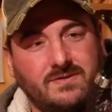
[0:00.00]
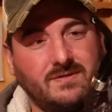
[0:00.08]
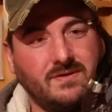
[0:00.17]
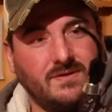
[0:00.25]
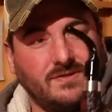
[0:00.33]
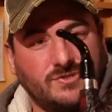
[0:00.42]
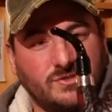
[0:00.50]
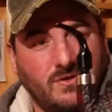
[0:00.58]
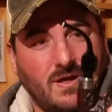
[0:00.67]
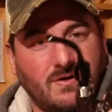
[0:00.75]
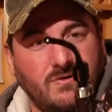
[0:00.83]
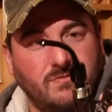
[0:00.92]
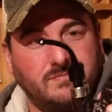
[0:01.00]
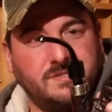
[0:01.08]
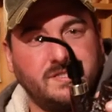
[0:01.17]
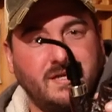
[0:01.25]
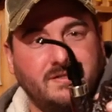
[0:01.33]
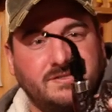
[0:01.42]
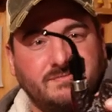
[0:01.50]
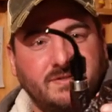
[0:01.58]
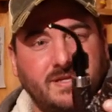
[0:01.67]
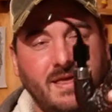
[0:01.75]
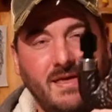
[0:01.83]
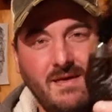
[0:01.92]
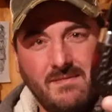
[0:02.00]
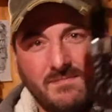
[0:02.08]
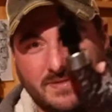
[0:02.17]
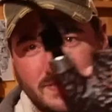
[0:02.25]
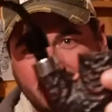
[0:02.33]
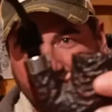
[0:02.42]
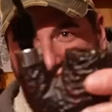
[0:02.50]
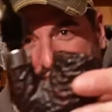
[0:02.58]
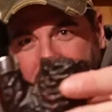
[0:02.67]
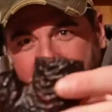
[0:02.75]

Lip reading: it. The Sherlock Holmes style. It's really, but this isn't